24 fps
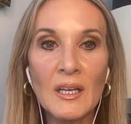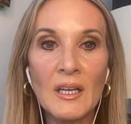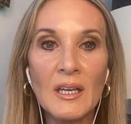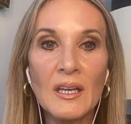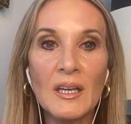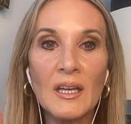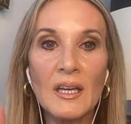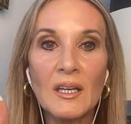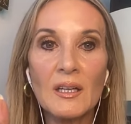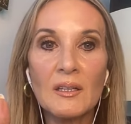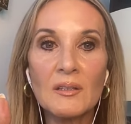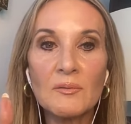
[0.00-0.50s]

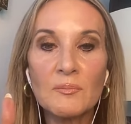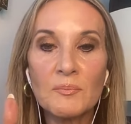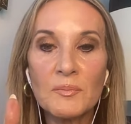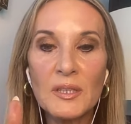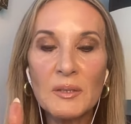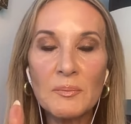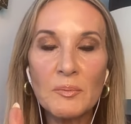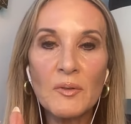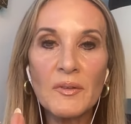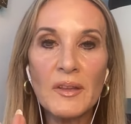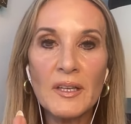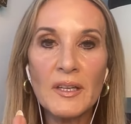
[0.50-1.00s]
and
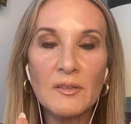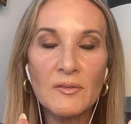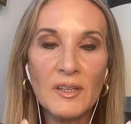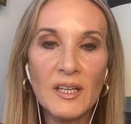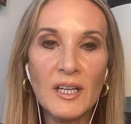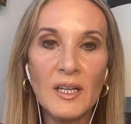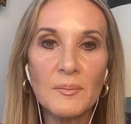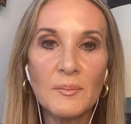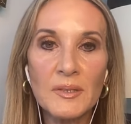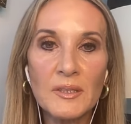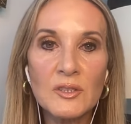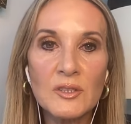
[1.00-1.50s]
people that have
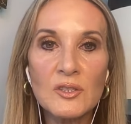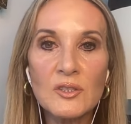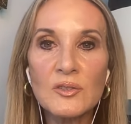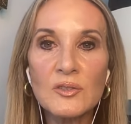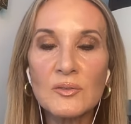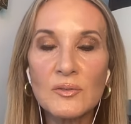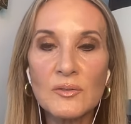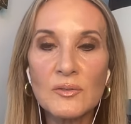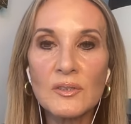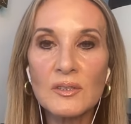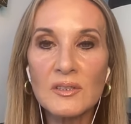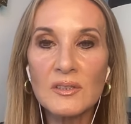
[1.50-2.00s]
come
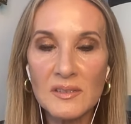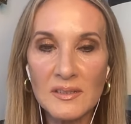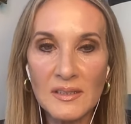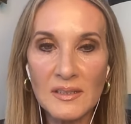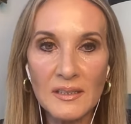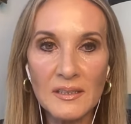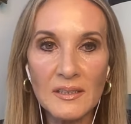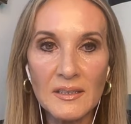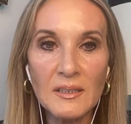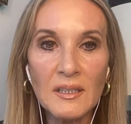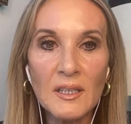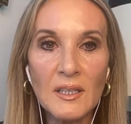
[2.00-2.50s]
into the
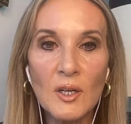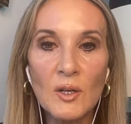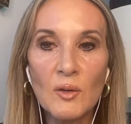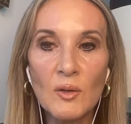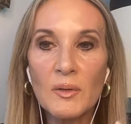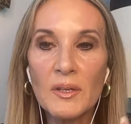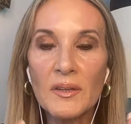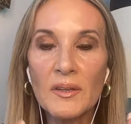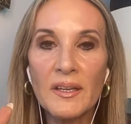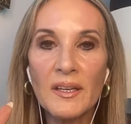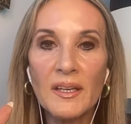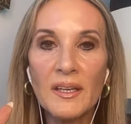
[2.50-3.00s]
study where
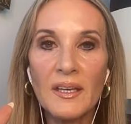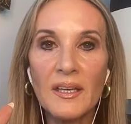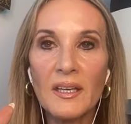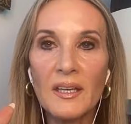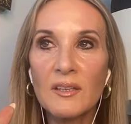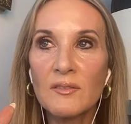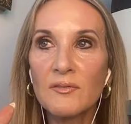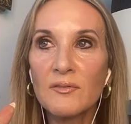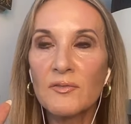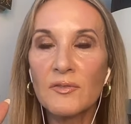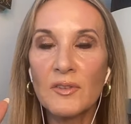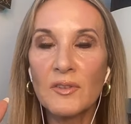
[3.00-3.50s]
they
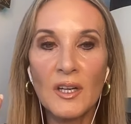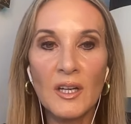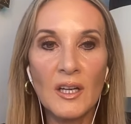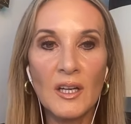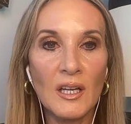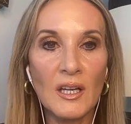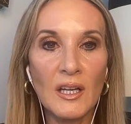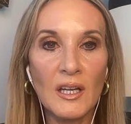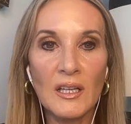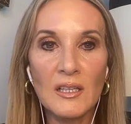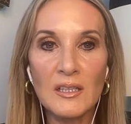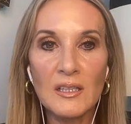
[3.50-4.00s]
have
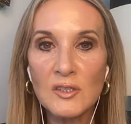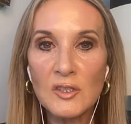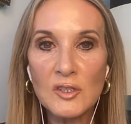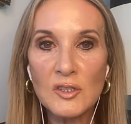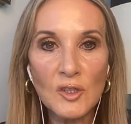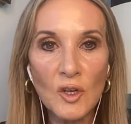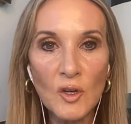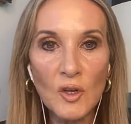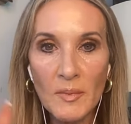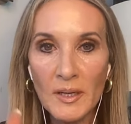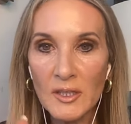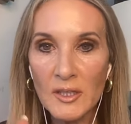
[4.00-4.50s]

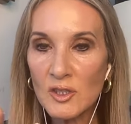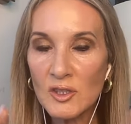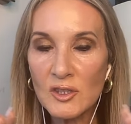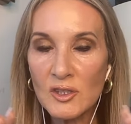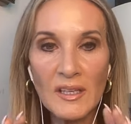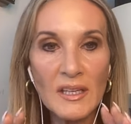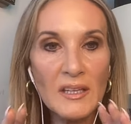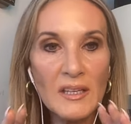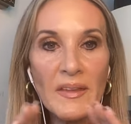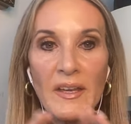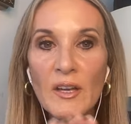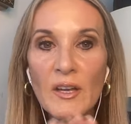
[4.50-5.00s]
so much
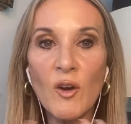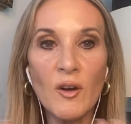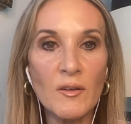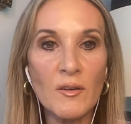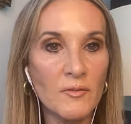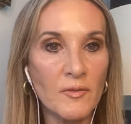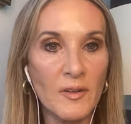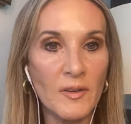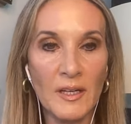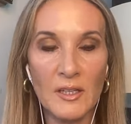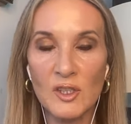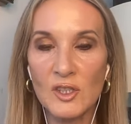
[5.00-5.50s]
they, they can't
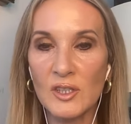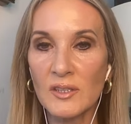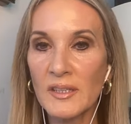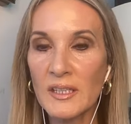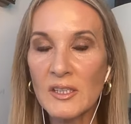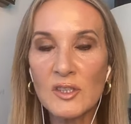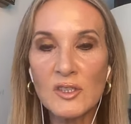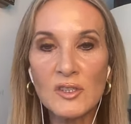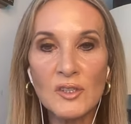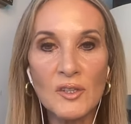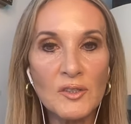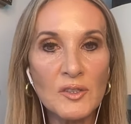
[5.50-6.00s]
function they're
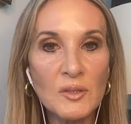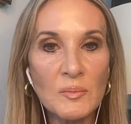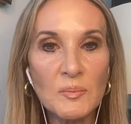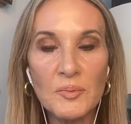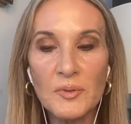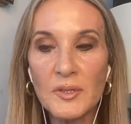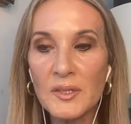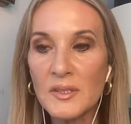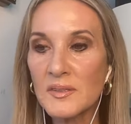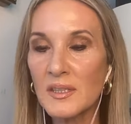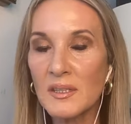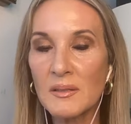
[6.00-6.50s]
so
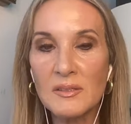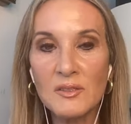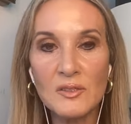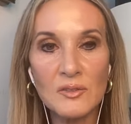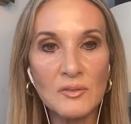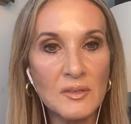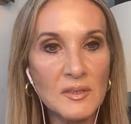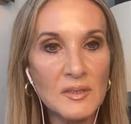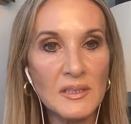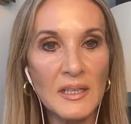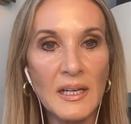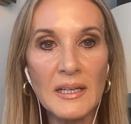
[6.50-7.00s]
depressed they're
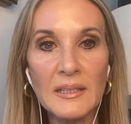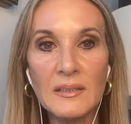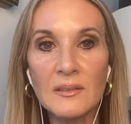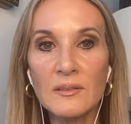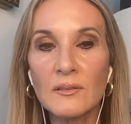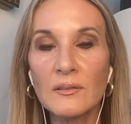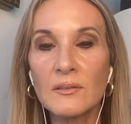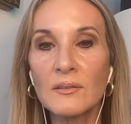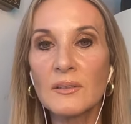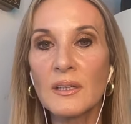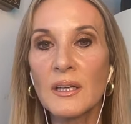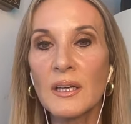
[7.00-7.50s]

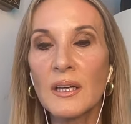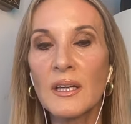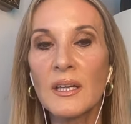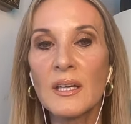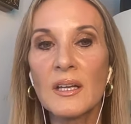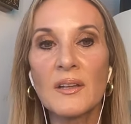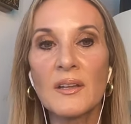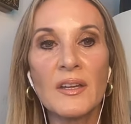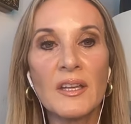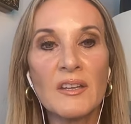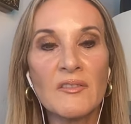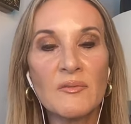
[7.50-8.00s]
suicidal
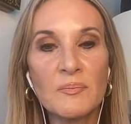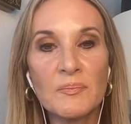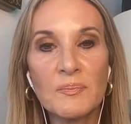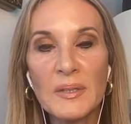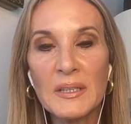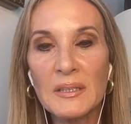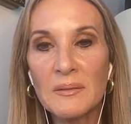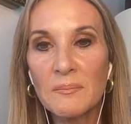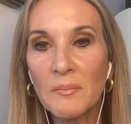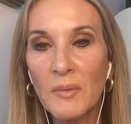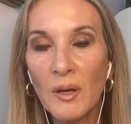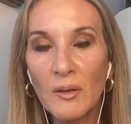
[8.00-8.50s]
they've
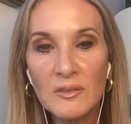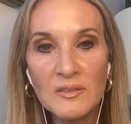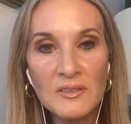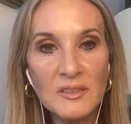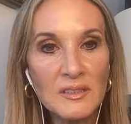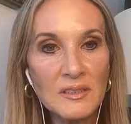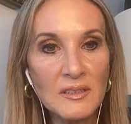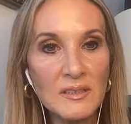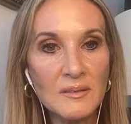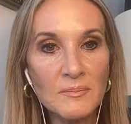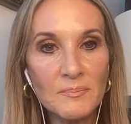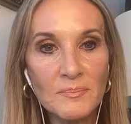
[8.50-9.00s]
been
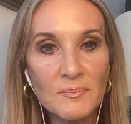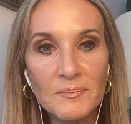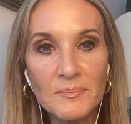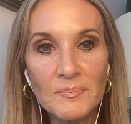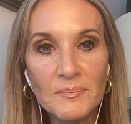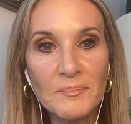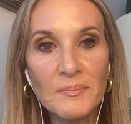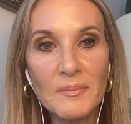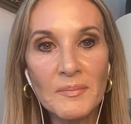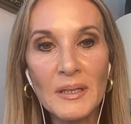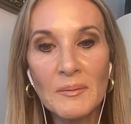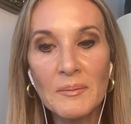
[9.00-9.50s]
multi
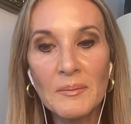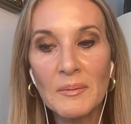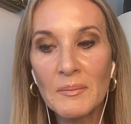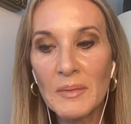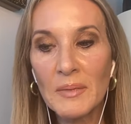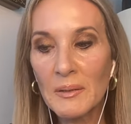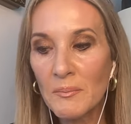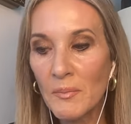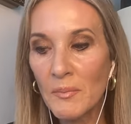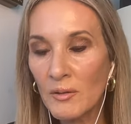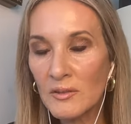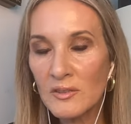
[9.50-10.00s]
a, a,
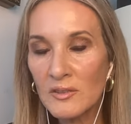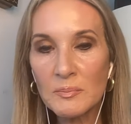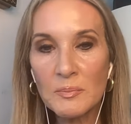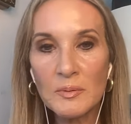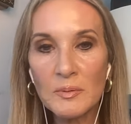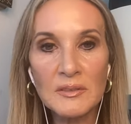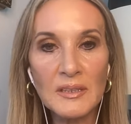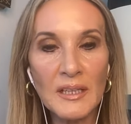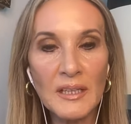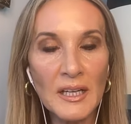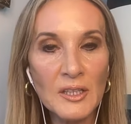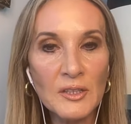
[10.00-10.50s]
multiple
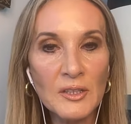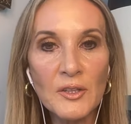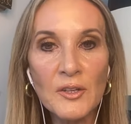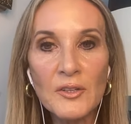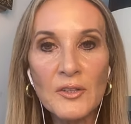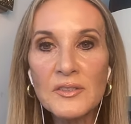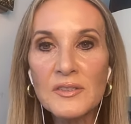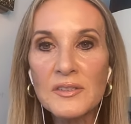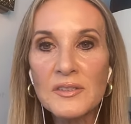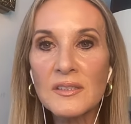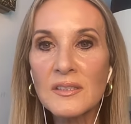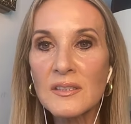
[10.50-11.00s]

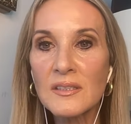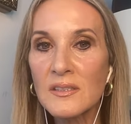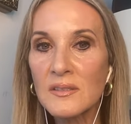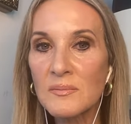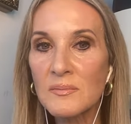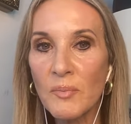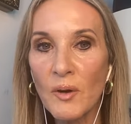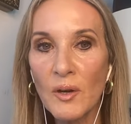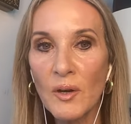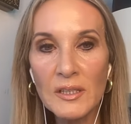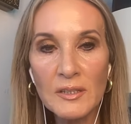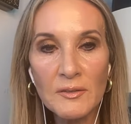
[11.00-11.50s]
diagnoses,
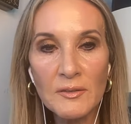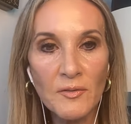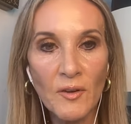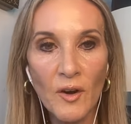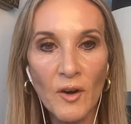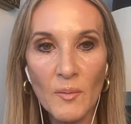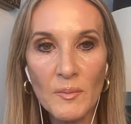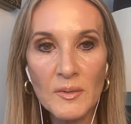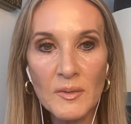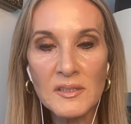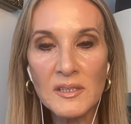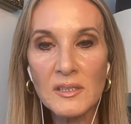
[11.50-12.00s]

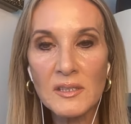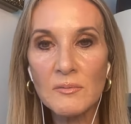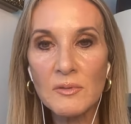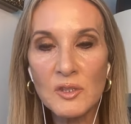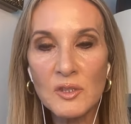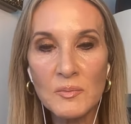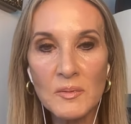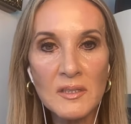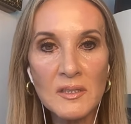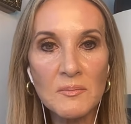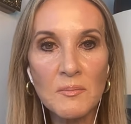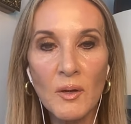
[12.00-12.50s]
polypharmacy, which
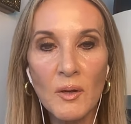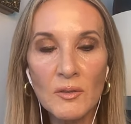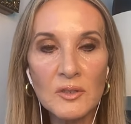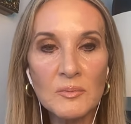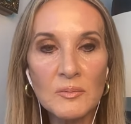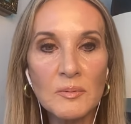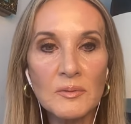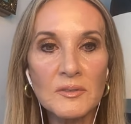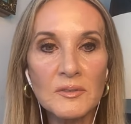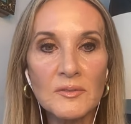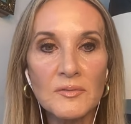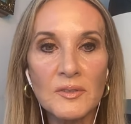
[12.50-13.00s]
means
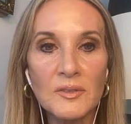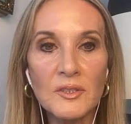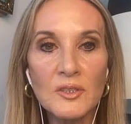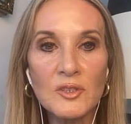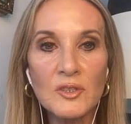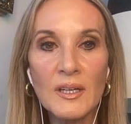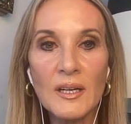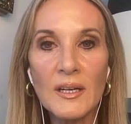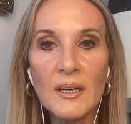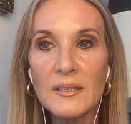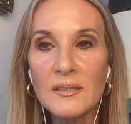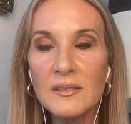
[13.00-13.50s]
multiple different
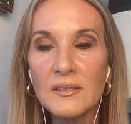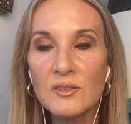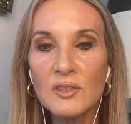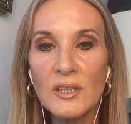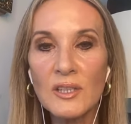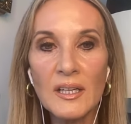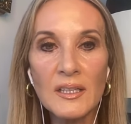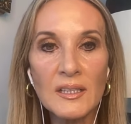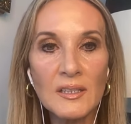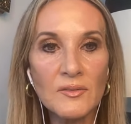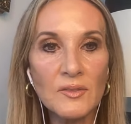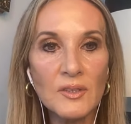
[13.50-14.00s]
drugs,
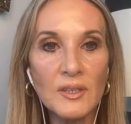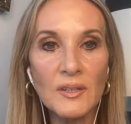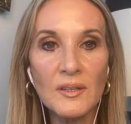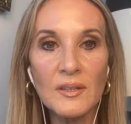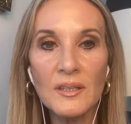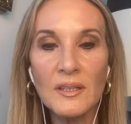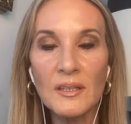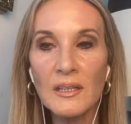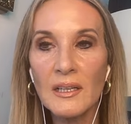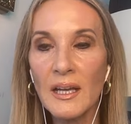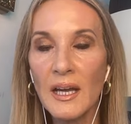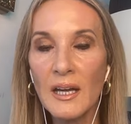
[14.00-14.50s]
tried
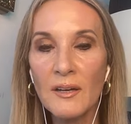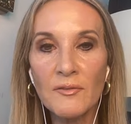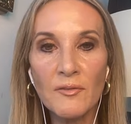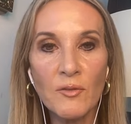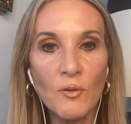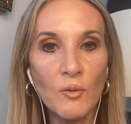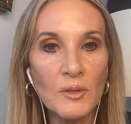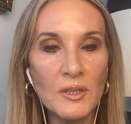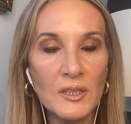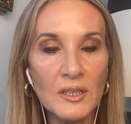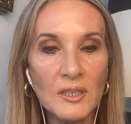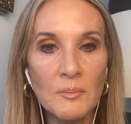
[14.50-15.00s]
everything, life
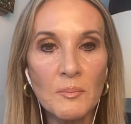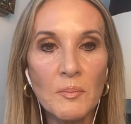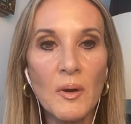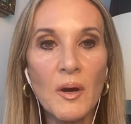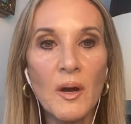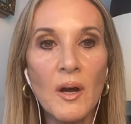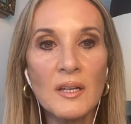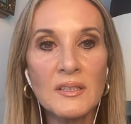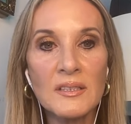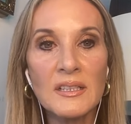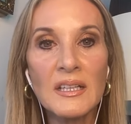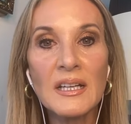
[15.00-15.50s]
falling
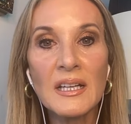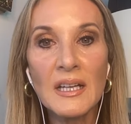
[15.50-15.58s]
apart.